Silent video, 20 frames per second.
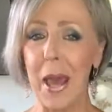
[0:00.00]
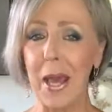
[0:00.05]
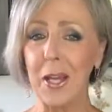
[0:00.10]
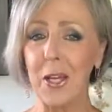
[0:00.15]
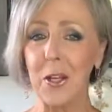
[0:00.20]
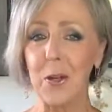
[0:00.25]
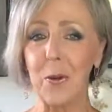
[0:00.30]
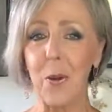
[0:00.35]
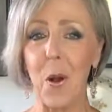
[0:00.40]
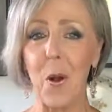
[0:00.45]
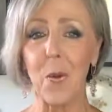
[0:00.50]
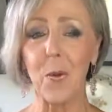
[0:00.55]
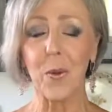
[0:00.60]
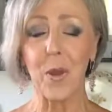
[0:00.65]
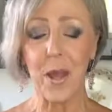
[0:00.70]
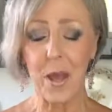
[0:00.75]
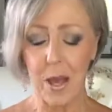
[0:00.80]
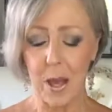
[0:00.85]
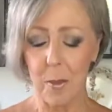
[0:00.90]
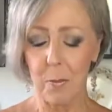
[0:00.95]
Make your
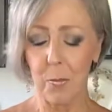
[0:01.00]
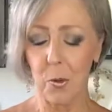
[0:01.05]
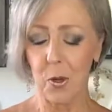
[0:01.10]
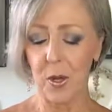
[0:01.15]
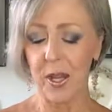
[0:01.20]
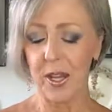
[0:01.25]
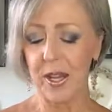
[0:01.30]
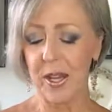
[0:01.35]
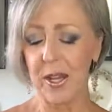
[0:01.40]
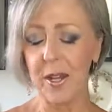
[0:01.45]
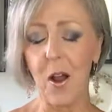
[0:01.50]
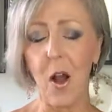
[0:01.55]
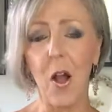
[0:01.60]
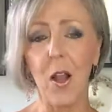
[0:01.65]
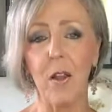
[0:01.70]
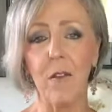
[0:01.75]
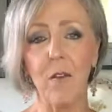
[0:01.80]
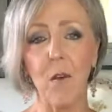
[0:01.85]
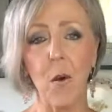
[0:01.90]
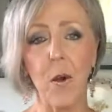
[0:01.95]
own. Put it
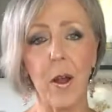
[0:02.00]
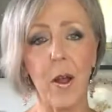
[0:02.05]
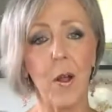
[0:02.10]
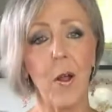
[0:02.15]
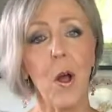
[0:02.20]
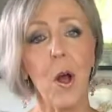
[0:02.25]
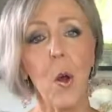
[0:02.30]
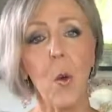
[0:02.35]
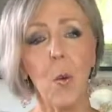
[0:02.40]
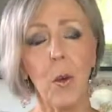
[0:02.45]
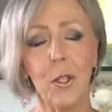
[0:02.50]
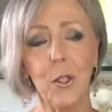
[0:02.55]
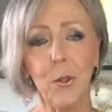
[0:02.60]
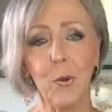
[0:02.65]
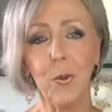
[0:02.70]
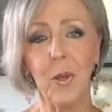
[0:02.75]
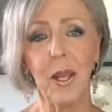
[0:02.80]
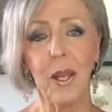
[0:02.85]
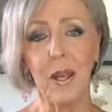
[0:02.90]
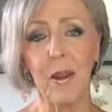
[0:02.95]
in olive oil.
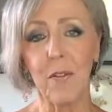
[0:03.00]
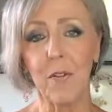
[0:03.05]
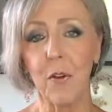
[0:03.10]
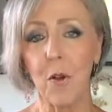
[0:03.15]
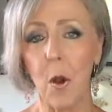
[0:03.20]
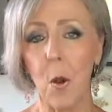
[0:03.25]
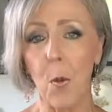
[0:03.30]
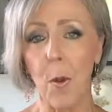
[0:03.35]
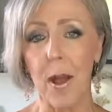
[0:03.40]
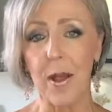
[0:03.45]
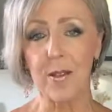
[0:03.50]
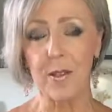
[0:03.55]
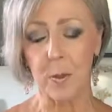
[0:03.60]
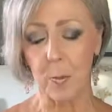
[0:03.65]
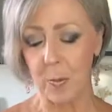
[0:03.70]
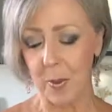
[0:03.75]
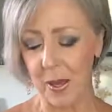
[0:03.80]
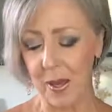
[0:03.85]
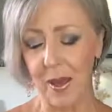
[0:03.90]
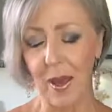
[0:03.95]
When you need it for a
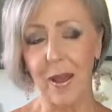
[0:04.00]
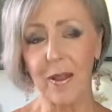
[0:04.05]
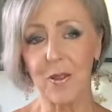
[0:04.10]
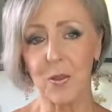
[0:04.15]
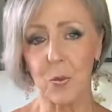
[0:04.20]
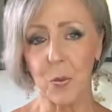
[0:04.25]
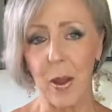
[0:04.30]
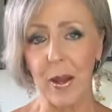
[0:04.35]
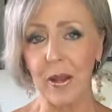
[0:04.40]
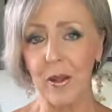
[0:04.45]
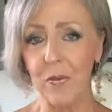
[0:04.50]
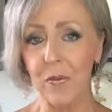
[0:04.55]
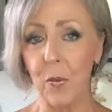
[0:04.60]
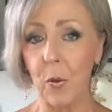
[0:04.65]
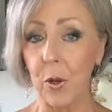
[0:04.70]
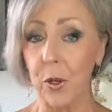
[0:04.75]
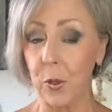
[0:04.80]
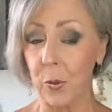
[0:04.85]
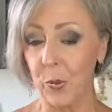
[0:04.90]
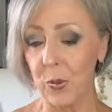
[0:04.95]
recipe, it's
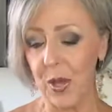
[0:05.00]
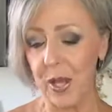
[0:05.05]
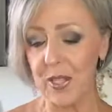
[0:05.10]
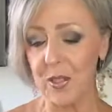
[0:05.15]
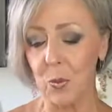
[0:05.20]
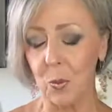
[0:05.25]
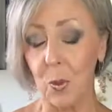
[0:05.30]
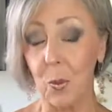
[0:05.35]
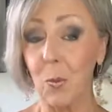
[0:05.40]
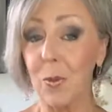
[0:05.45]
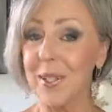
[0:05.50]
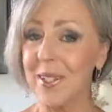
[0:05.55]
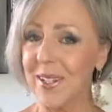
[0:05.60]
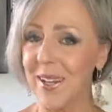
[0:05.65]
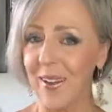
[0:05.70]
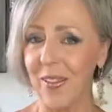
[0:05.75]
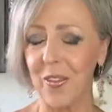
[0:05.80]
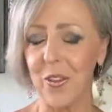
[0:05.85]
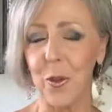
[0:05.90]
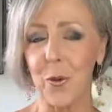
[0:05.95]
ready for you. That's what
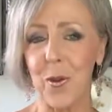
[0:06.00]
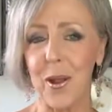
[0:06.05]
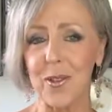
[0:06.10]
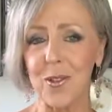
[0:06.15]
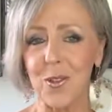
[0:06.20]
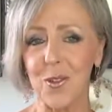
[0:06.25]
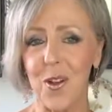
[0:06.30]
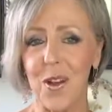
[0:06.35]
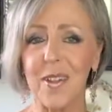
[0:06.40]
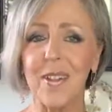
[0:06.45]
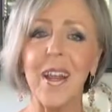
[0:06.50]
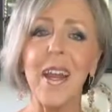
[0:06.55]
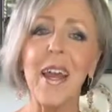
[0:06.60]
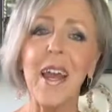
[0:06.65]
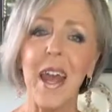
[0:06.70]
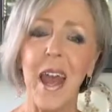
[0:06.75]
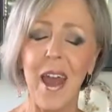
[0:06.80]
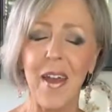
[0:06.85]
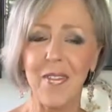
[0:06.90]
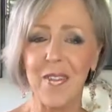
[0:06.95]
we did at the restaurant,
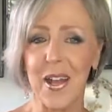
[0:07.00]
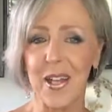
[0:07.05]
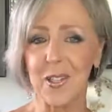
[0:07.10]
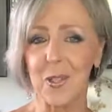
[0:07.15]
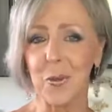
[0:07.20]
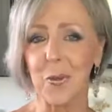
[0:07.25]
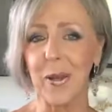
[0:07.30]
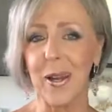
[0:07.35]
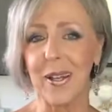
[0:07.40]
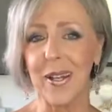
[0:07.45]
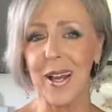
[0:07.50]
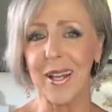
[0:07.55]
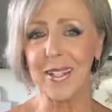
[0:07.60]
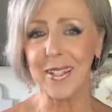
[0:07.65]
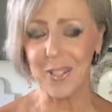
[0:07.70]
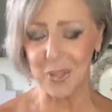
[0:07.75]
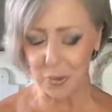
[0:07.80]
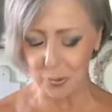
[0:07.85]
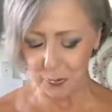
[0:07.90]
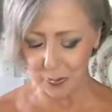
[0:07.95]
and that's what I
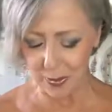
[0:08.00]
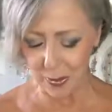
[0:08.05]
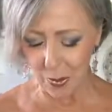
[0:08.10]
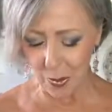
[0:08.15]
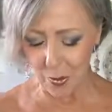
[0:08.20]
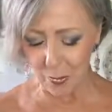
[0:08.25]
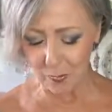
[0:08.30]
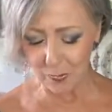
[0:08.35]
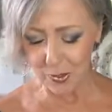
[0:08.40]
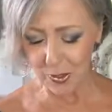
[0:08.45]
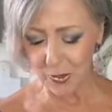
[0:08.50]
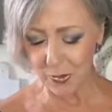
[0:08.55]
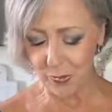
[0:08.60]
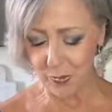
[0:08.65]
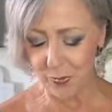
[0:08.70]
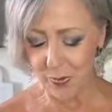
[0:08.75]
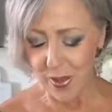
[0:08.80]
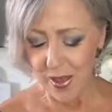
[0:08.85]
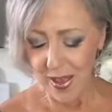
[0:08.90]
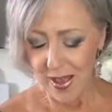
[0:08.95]
like to do at home
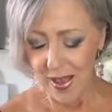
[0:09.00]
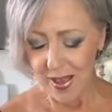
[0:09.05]
too.